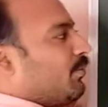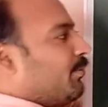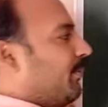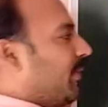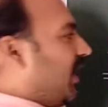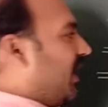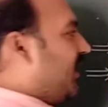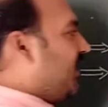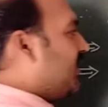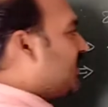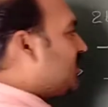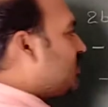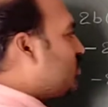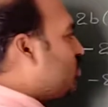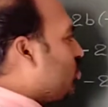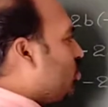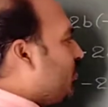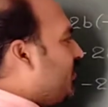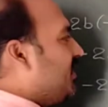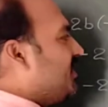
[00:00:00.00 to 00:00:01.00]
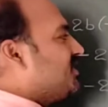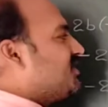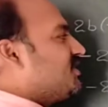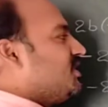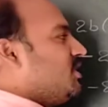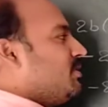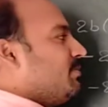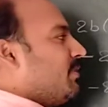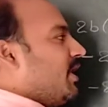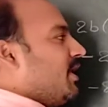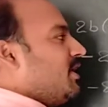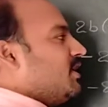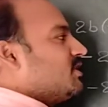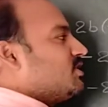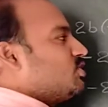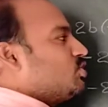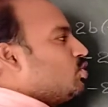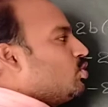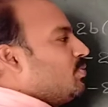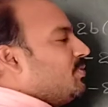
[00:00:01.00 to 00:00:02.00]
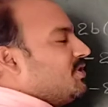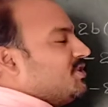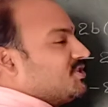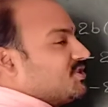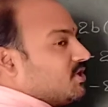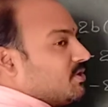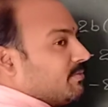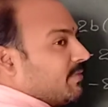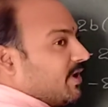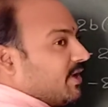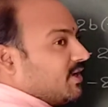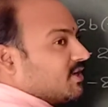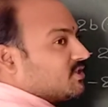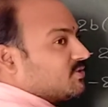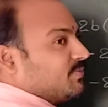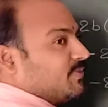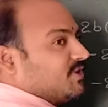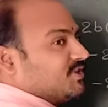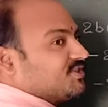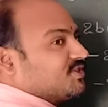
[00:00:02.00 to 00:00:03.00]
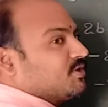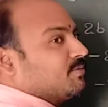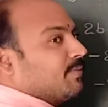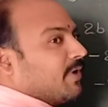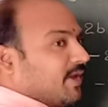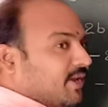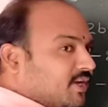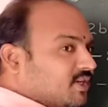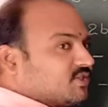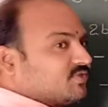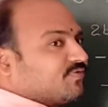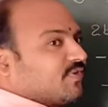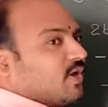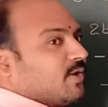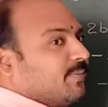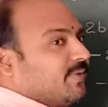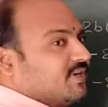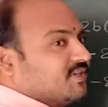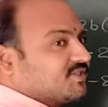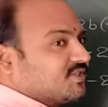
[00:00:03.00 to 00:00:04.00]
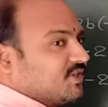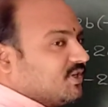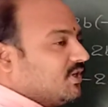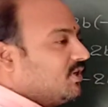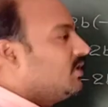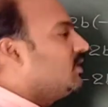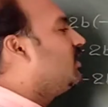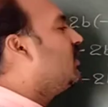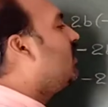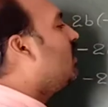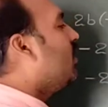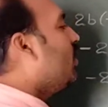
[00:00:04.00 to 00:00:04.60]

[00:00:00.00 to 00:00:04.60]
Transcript: minus 2bc minus 2bc minus bc minus 5ac.